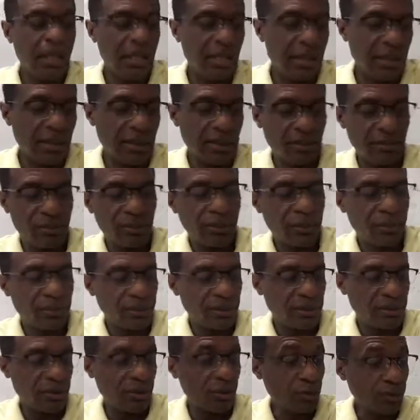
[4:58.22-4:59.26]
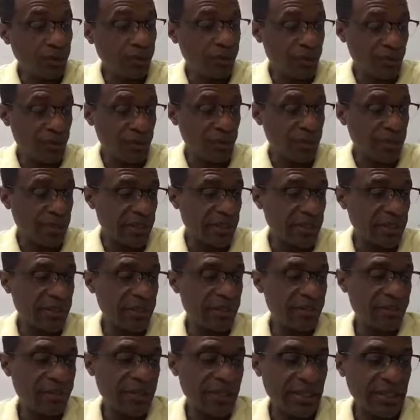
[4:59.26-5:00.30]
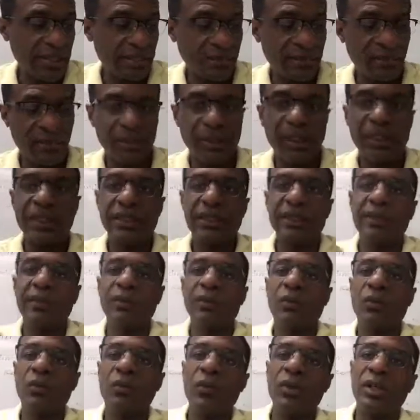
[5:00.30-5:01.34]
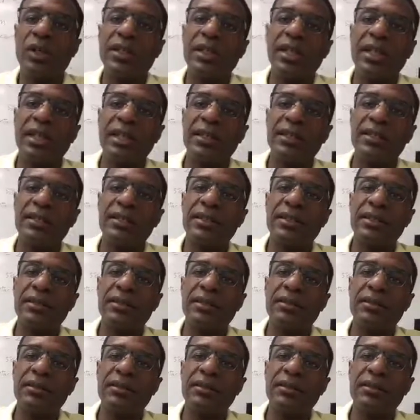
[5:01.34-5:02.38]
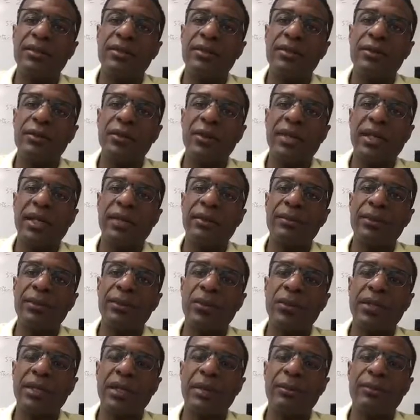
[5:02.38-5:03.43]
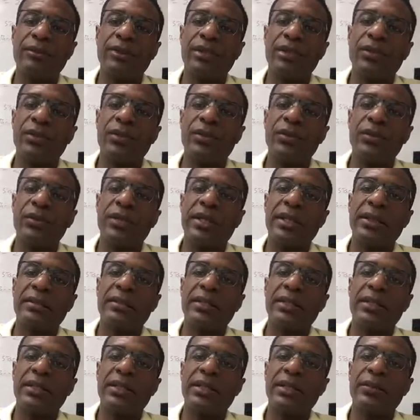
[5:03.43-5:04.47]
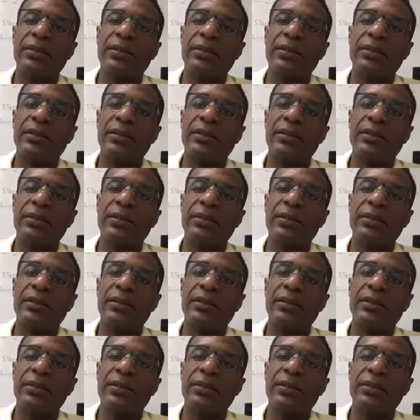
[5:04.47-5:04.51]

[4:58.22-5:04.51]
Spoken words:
and probably two phones at the same time, but one has 2 amps, one operates with 2 amps, and the